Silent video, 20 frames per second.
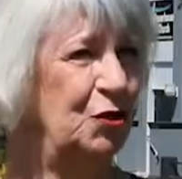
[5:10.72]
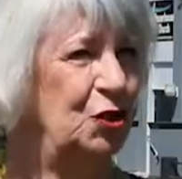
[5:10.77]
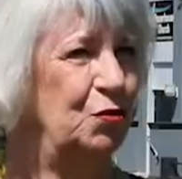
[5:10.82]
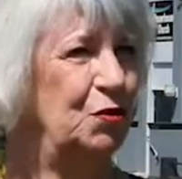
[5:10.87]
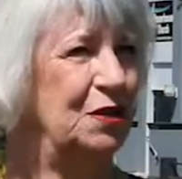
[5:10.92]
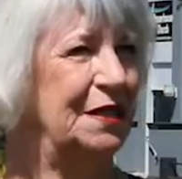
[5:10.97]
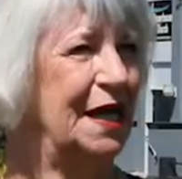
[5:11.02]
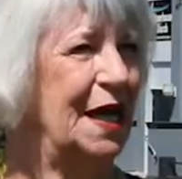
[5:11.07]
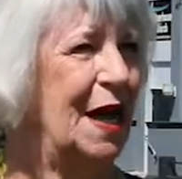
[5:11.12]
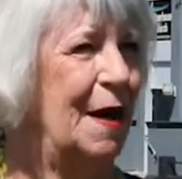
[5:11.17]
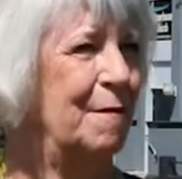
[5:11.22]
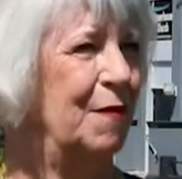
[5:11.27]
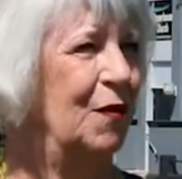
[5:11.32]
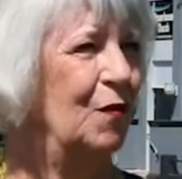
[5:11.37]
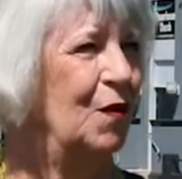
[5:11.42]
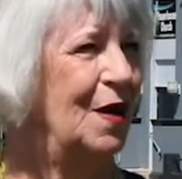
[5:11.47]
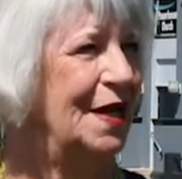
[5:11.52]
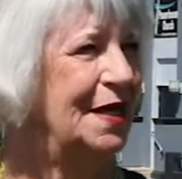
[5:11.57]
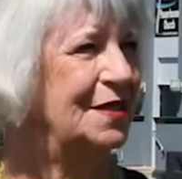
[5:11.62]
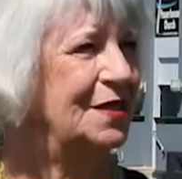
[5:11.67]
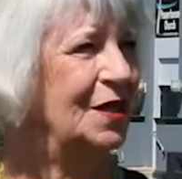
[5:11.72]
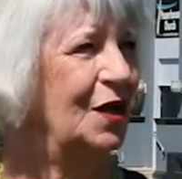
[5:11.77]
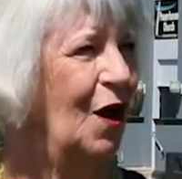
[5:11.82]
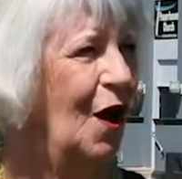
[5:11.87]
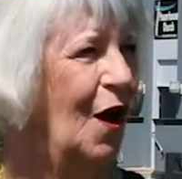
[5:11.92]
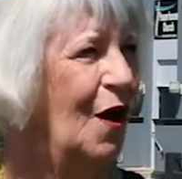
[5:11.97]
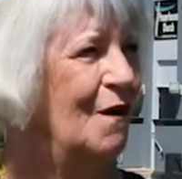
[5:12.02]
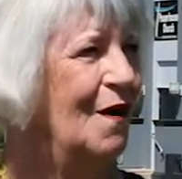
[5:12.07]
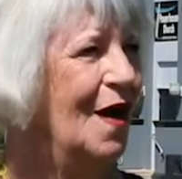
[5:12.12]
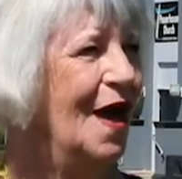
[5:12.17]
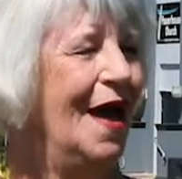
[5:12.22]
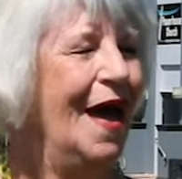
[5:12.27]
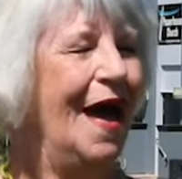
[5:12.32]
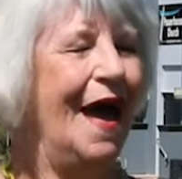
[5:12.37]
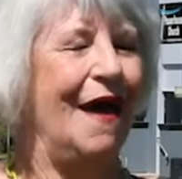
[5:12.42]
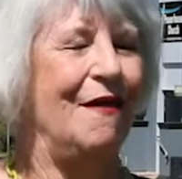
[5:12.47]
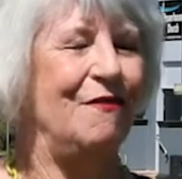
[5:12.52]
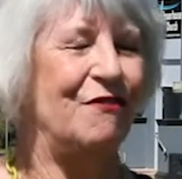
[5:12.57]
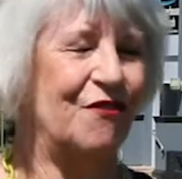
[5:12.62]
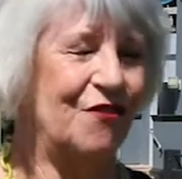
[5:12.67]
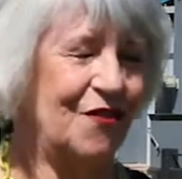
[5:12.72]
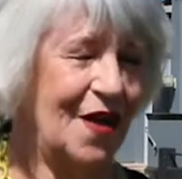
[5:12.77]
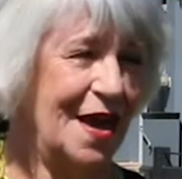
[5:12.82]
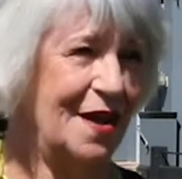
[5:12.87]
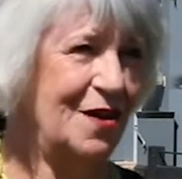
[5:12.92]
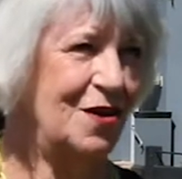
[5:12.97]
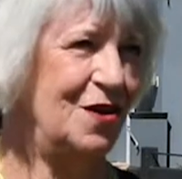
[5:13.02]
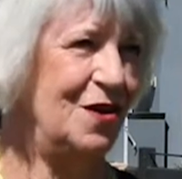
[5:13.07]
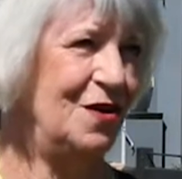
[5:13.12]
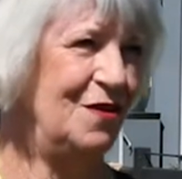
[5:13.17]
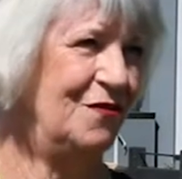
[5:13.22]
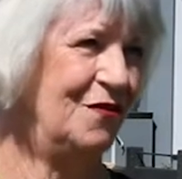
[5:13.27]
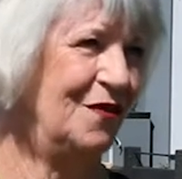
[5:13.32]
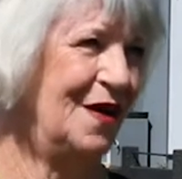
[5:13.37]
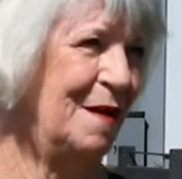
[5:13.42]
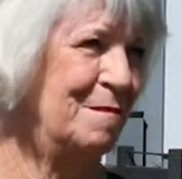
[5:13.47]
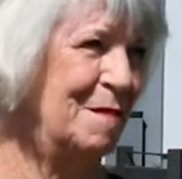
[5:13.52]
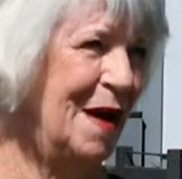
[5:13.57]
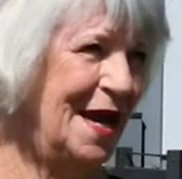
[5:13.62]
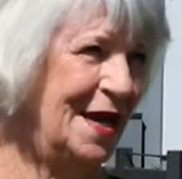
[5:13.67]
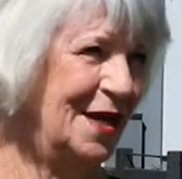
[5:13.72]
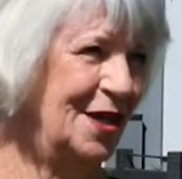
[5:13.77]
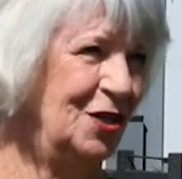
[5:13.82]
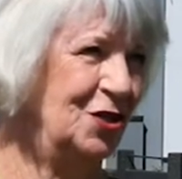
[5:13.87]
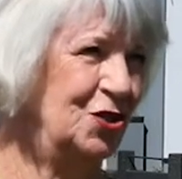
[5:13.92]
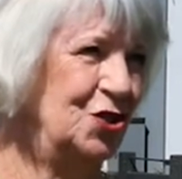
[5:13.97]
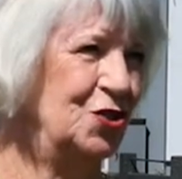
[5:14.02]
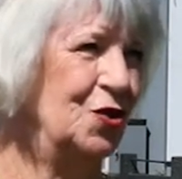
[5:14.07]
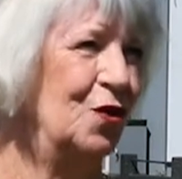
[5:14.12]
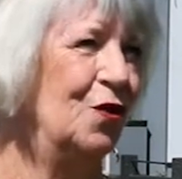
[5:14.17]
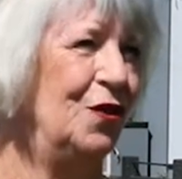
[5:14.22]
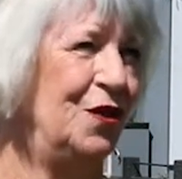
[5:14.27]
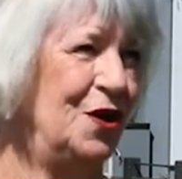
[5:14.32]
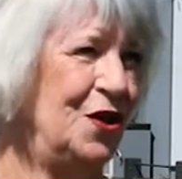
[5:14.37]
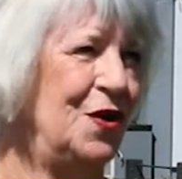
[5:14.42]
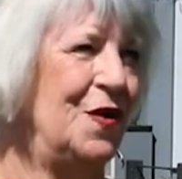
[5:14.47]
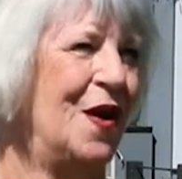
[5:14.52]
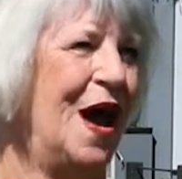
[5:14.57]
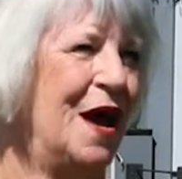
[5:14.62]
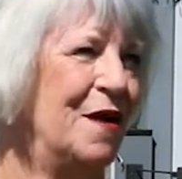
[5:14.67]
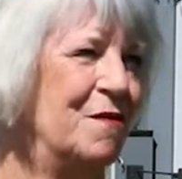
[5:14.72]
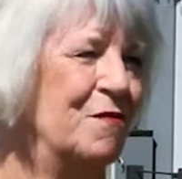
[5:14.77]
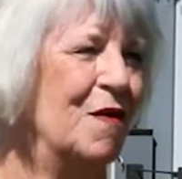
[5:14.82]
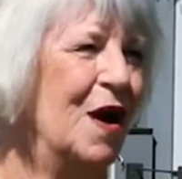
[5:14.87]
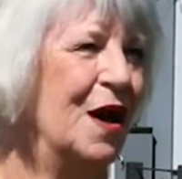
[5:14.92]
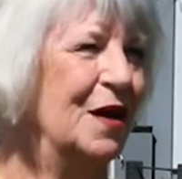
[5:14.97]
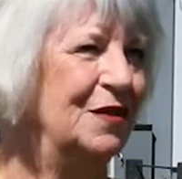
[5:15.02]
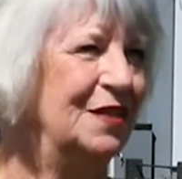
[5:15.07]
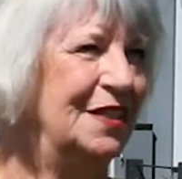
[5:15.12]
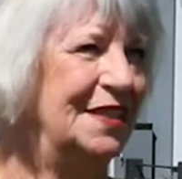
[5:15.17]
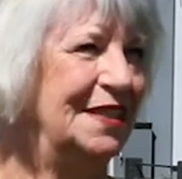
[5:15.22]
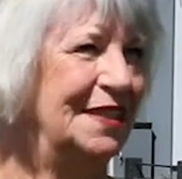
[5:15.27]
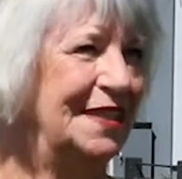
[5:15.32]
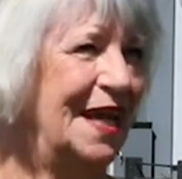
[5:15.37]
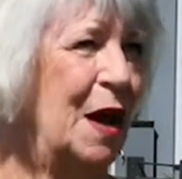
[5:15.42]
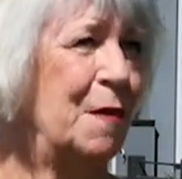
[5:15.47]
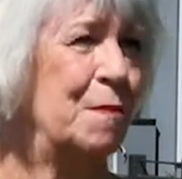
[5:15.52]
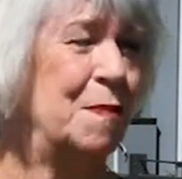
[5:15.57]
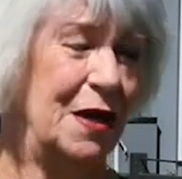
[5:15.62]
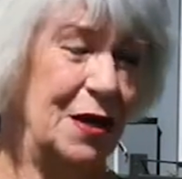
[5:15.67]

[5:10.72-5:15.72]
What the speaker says: which was a couple of weeks ago, and thank you for making sure that you had roses out,